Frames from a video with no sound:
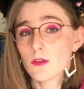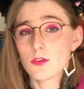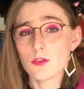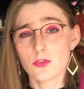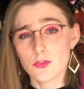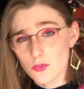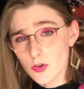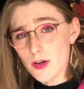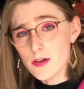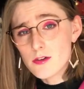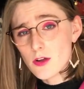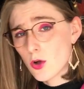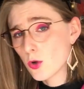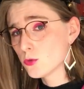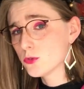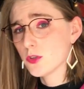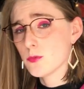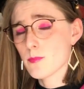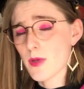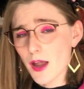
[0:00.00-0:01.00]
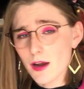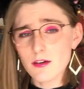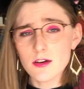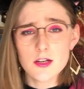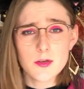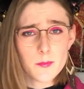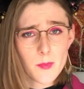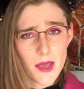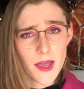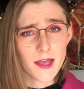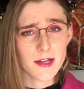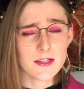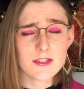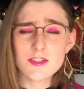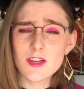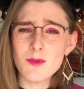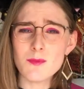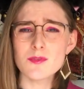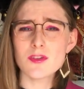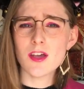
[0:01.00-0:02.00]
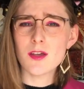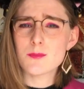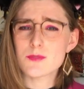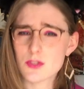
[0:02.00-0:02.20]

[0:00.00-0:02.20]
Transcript: Straight older married man, sometimes